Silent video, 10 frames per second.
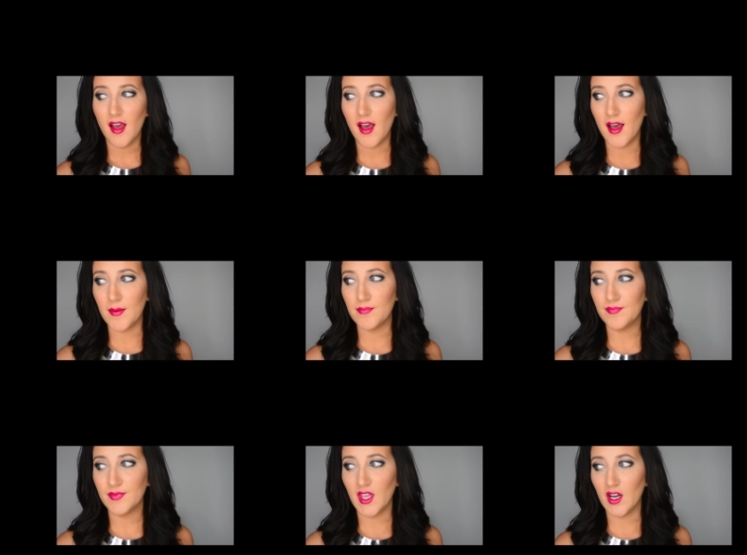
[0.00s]
Um,
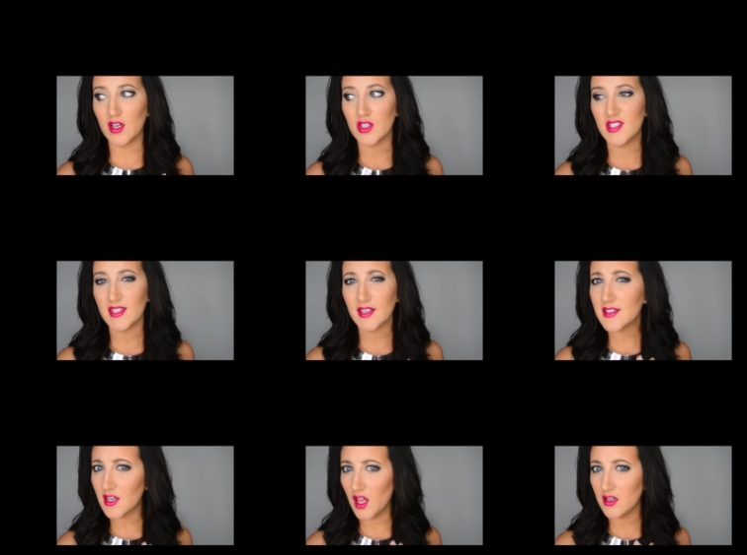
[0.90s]
they're
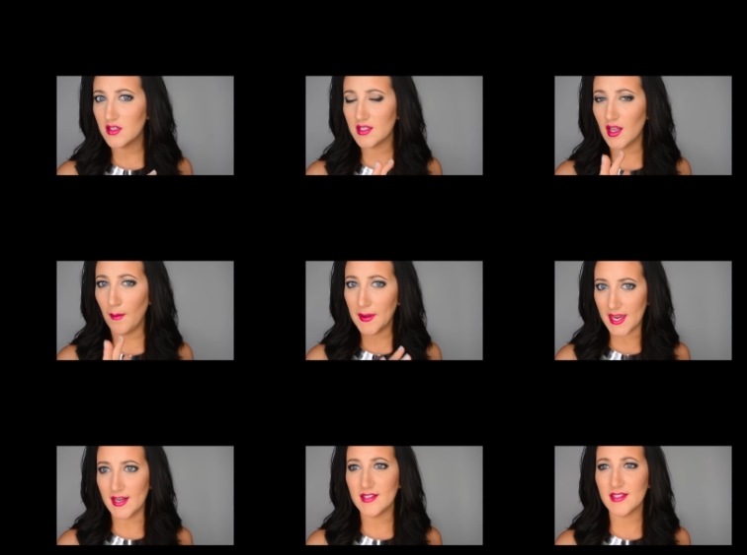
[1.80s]
$6 a
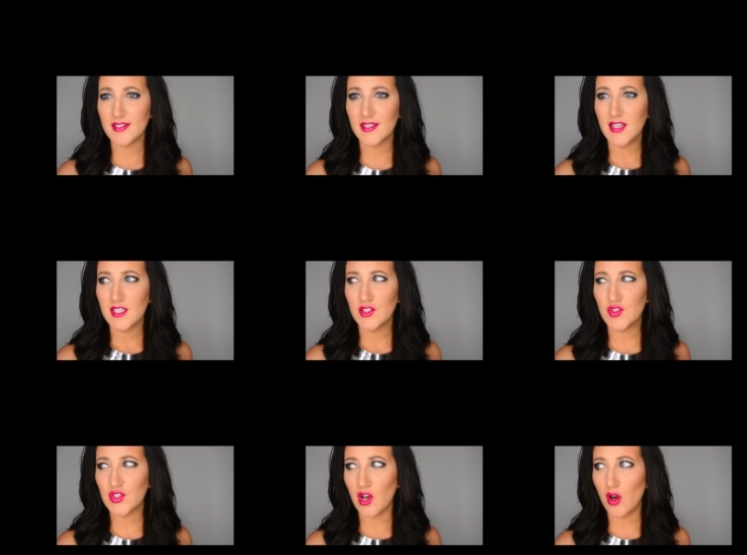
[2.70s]
piece.
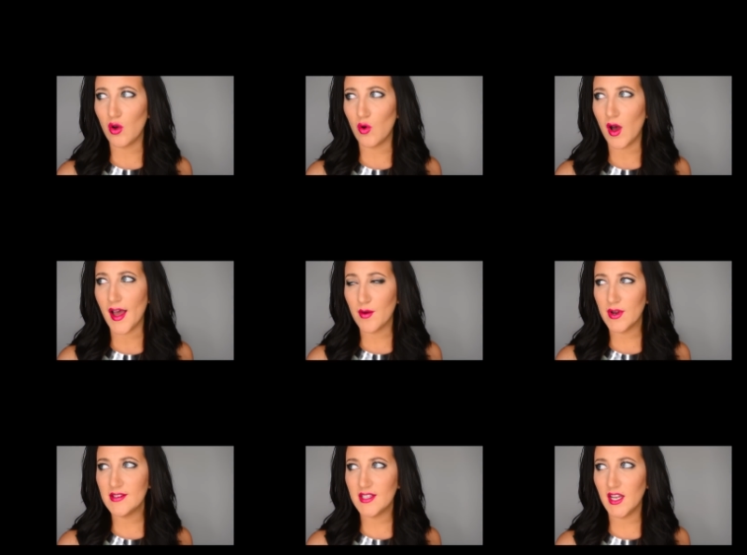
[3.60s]
So I
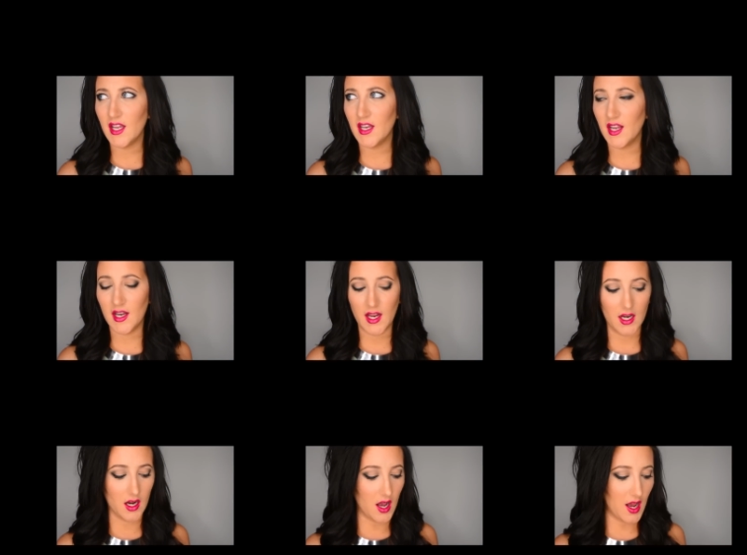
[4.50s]
went in and I
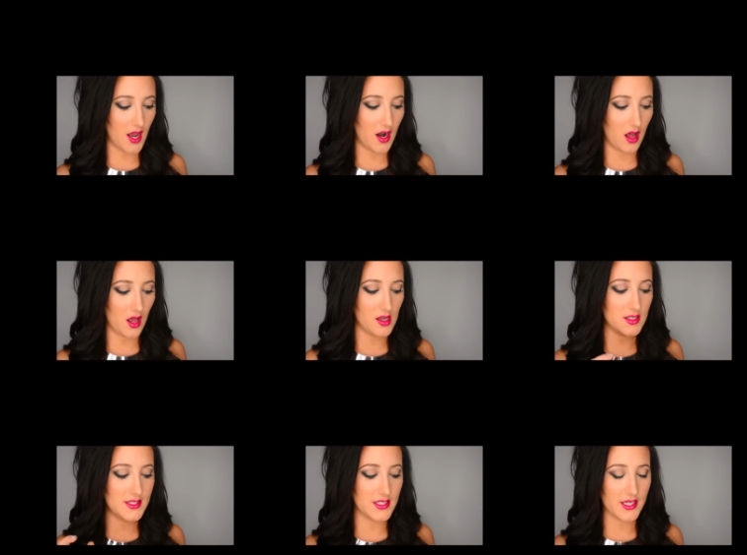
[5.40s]
got all
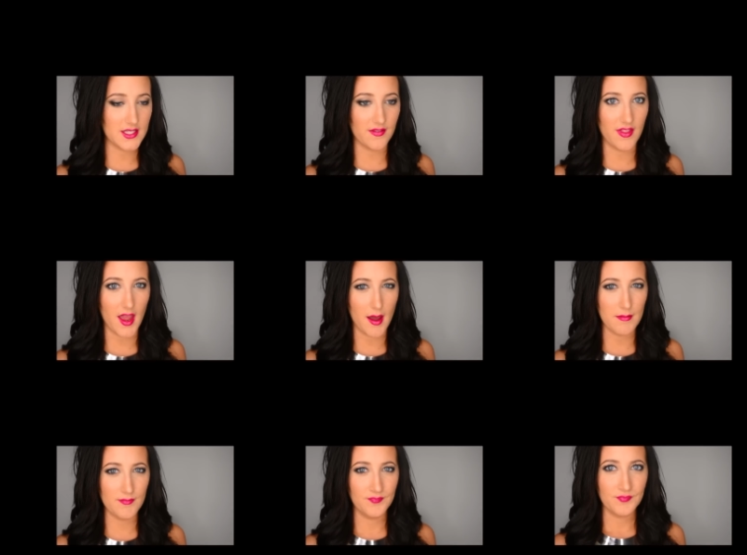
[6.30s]
six of them
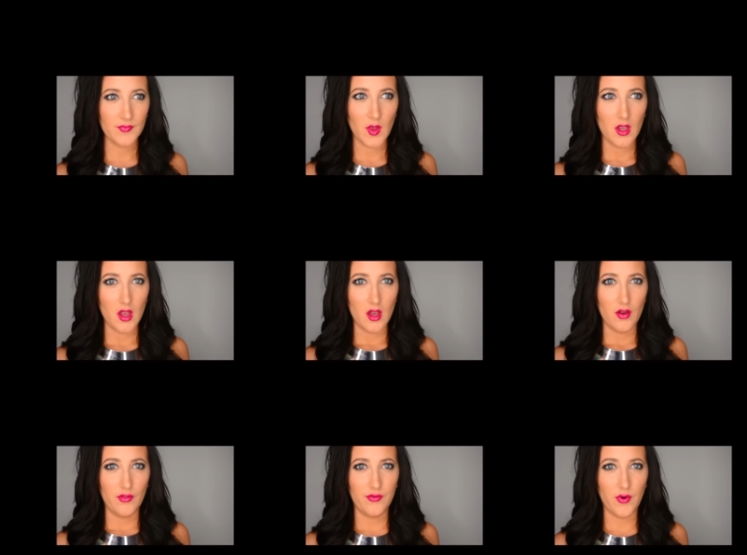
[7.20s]

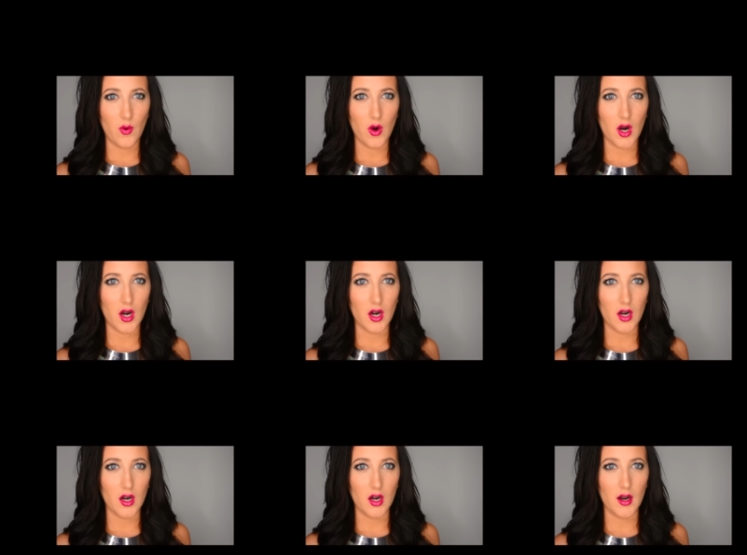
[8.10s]

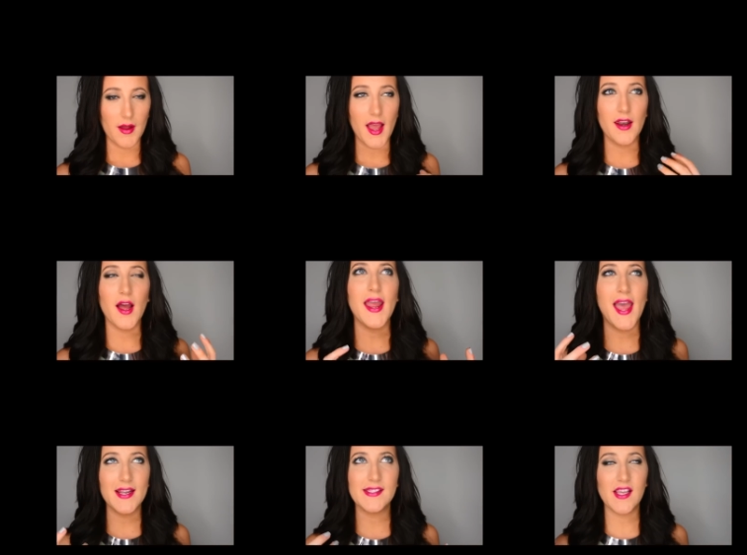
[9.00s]
for, I
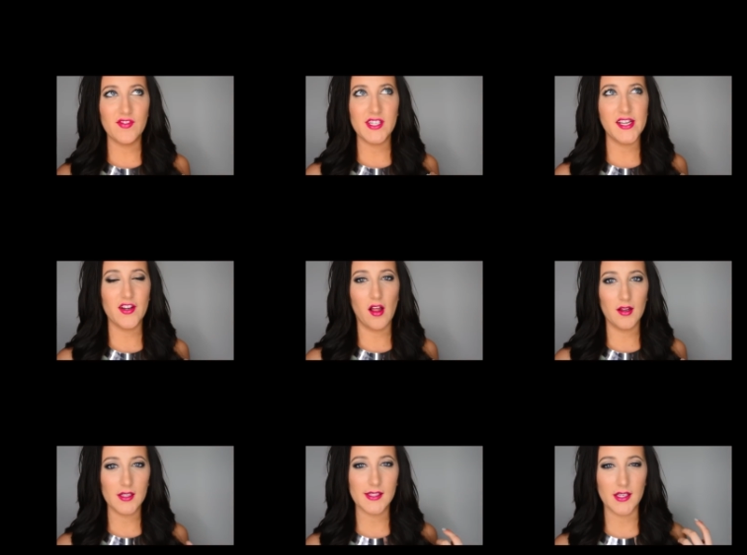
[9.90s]
had
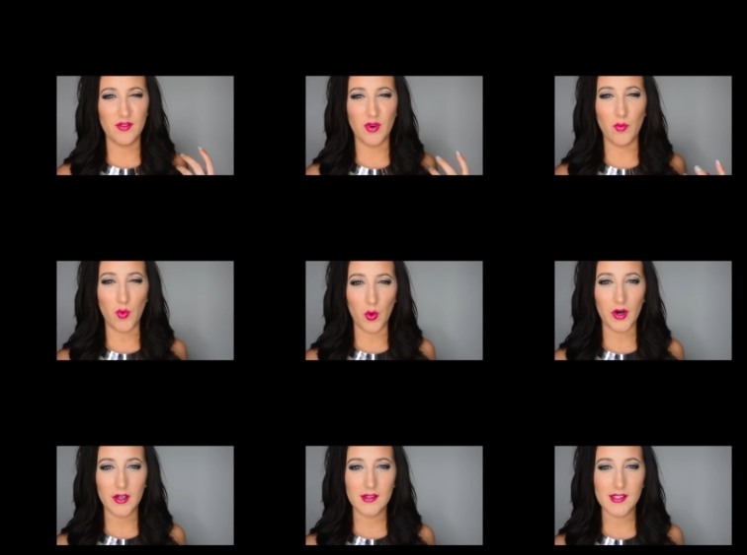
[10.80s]
$17 in
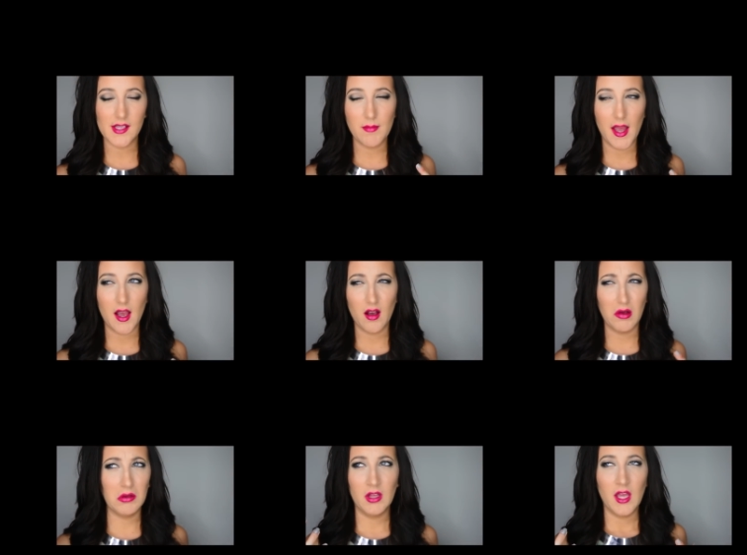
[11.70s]
rewards
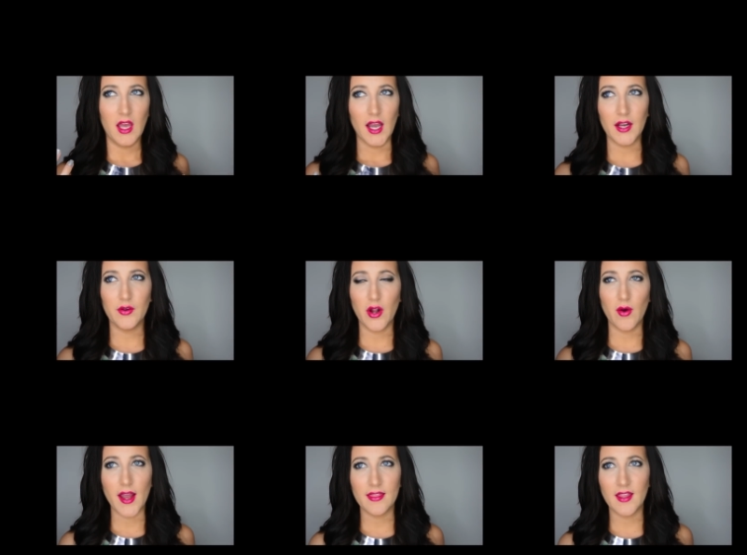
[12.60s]
somehow. I don't
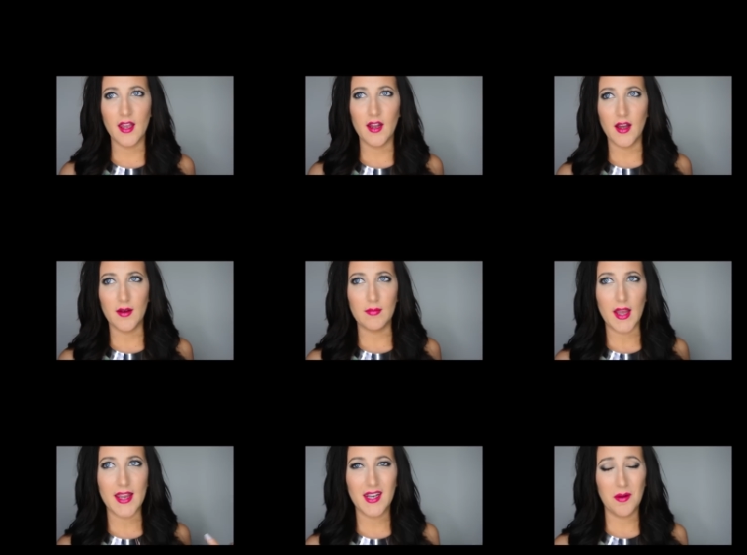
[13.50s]
know. And then um,
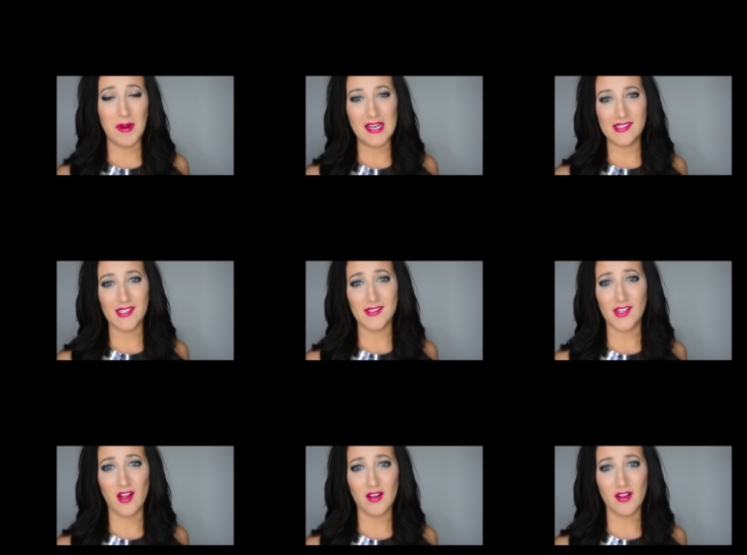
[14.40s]
I ended up paying $6